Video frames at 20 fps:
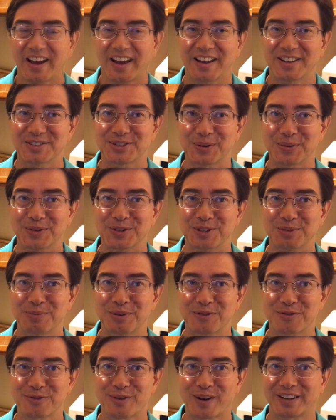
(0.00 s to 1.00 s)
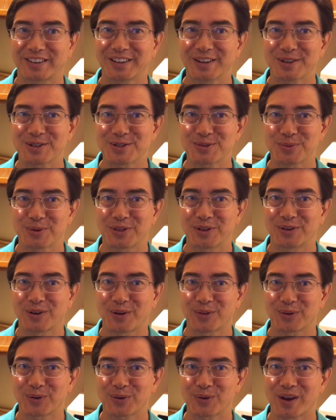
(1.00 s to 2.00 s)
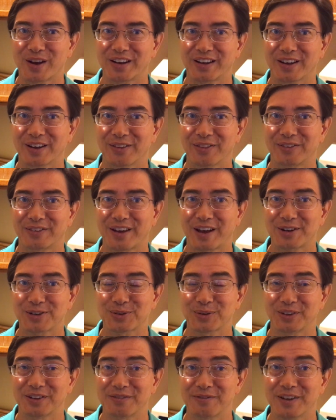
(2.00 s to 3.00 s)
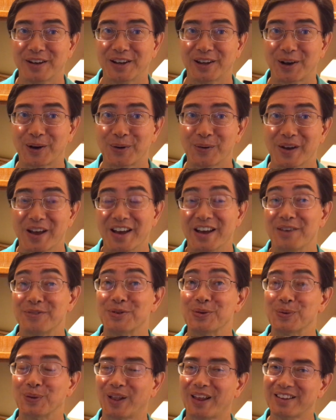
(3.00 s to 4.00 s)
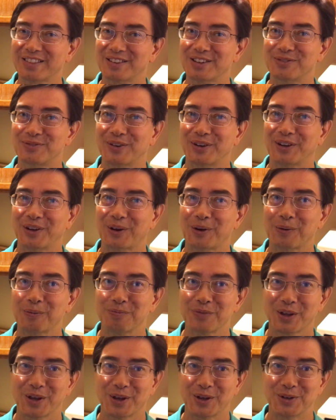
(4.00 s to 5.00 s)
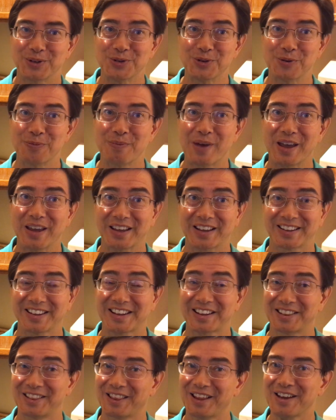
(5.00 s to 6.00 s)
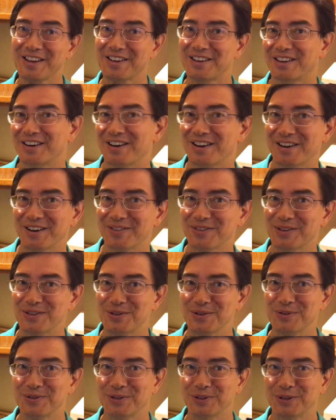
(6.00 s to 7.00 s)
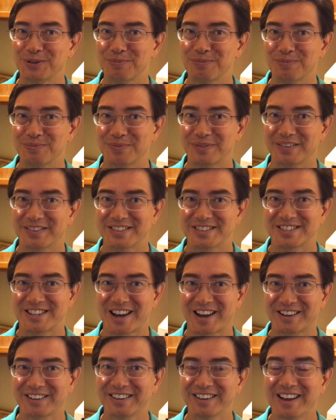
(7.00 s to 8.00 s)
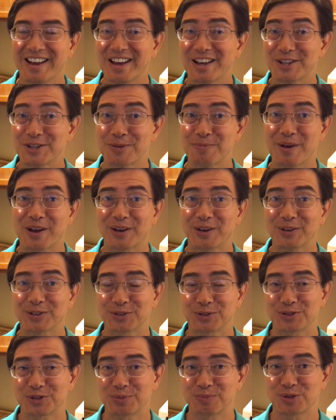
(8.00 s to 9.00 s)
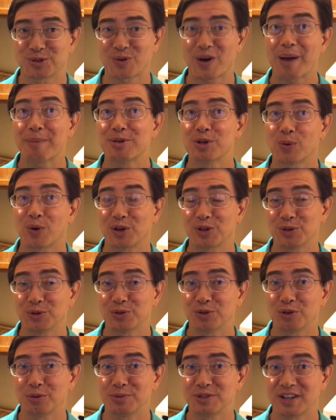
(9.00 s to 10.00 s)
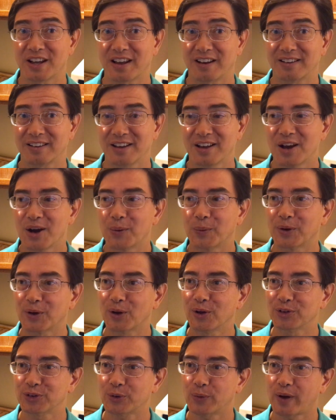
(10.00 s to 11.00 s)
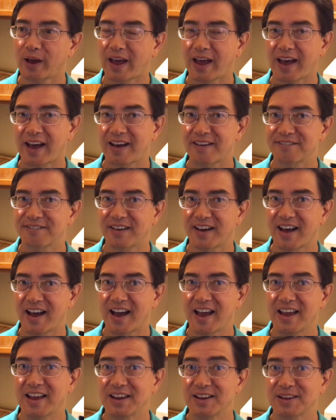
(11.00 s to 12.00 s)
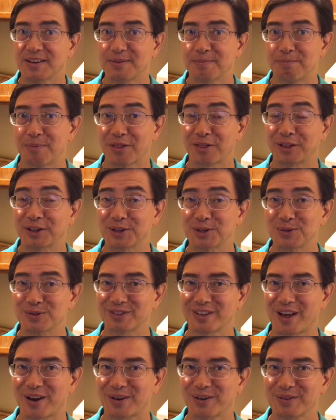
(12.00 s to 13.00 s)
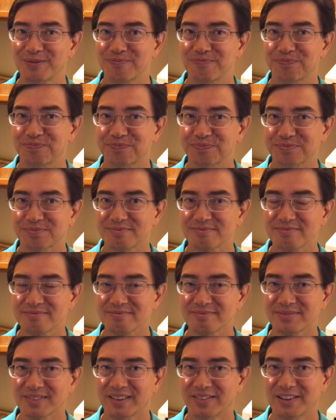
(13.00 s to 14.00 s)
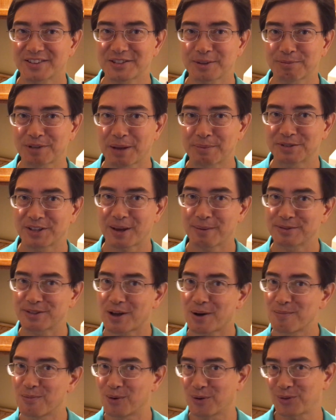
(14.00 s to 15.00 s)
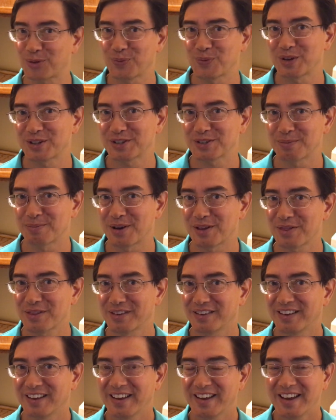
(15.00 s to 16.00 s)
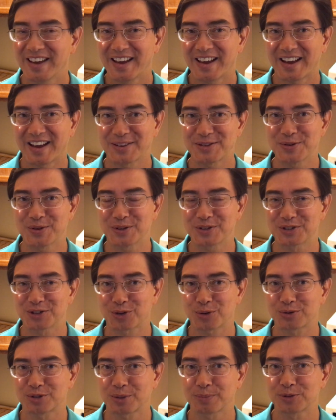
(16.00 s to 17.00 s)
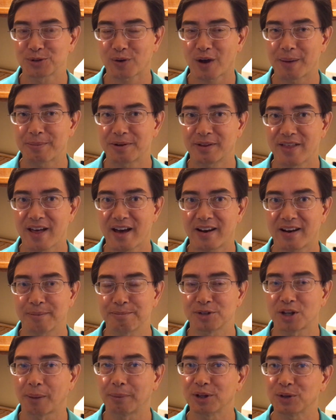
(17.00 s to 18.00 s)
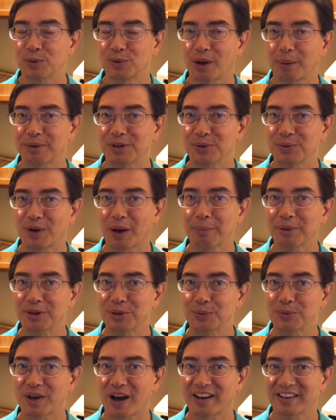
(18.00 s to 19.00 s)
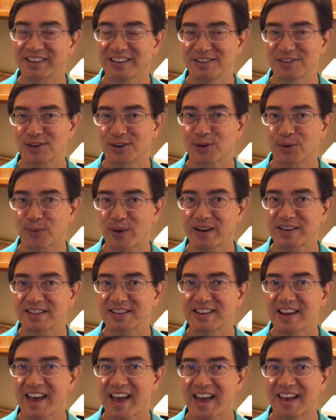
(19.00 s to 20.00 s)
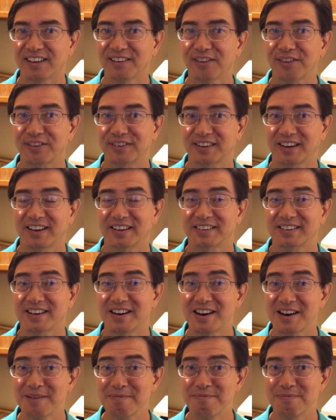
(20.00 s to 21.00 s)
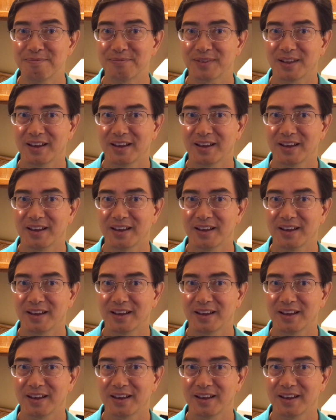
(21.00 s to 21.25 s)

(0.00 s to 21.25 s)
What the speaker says: And so this has been Fred Liers with another Creating Health Naturally video. If you like this video, you may click like on the YouTube channel. You may also subscribe to our YouTube channel. We also have a monthly newsletter that sometimes comes out more than once a month. And you can go subscribe to that on www.integratedhealth.com.